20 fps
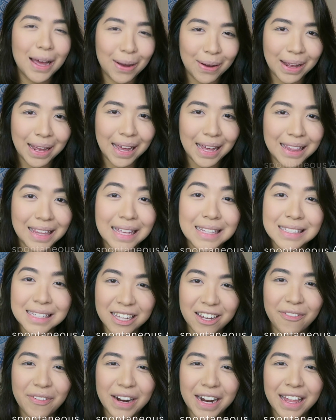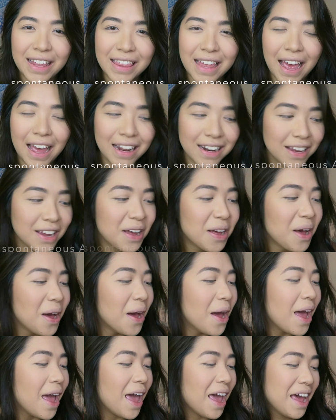Okay, let's leave it at that.
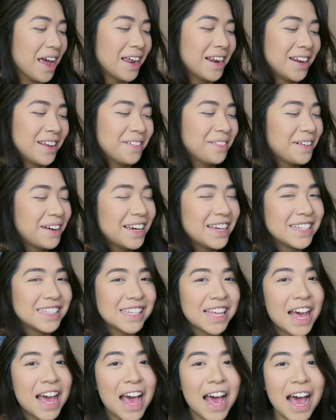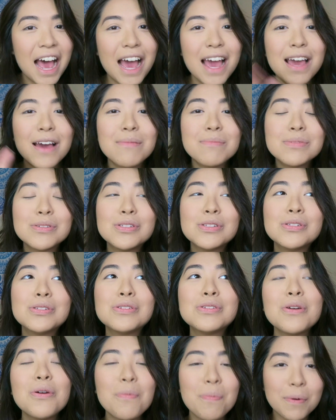Anyways, I am
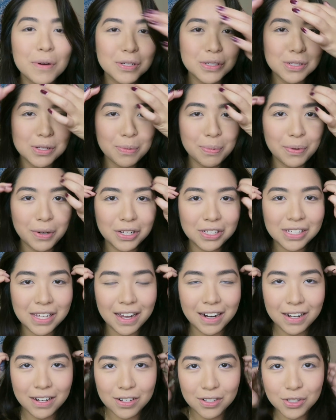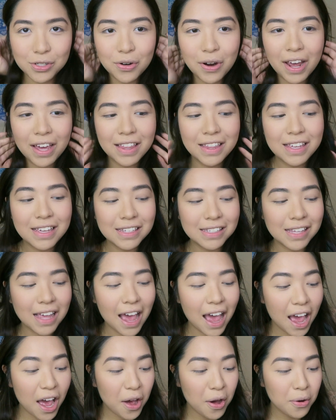super excited to try these
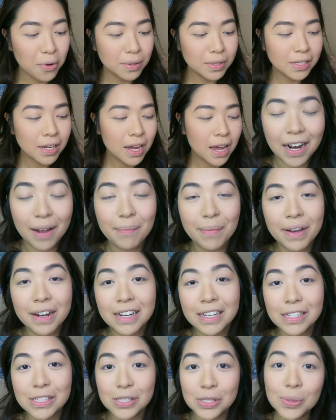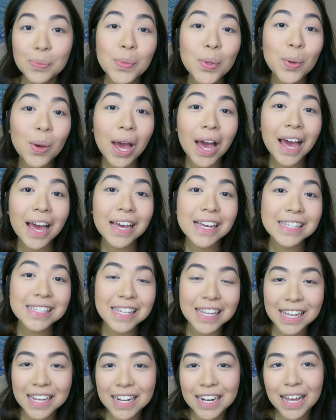out, and I'm gonna zoom you
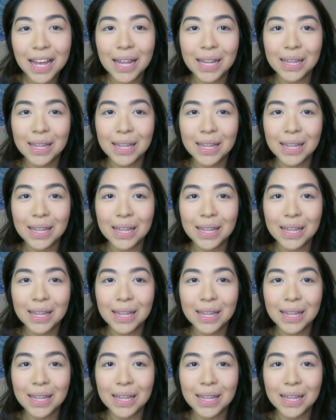guys in